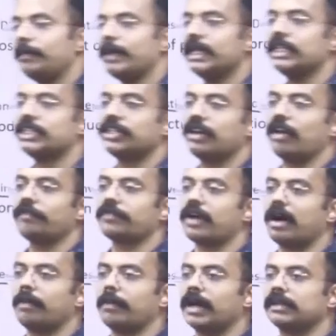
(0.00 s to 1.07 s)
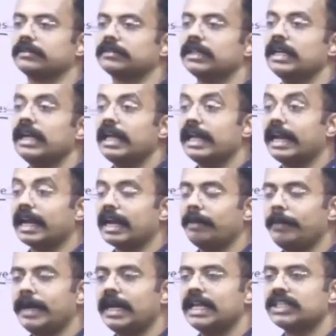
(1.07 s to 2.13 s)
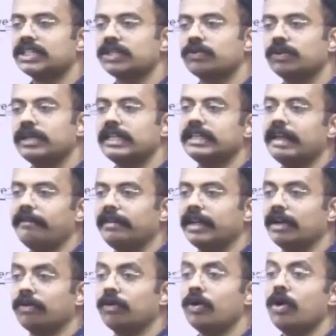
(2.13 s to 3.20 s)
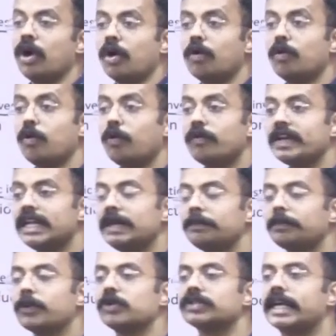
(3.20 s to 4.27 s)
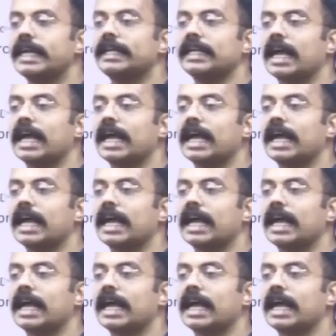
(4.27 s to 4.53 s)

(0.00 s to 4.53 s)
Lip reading: the Ministry of Commerce. Recommendation only they will give. Who will impose high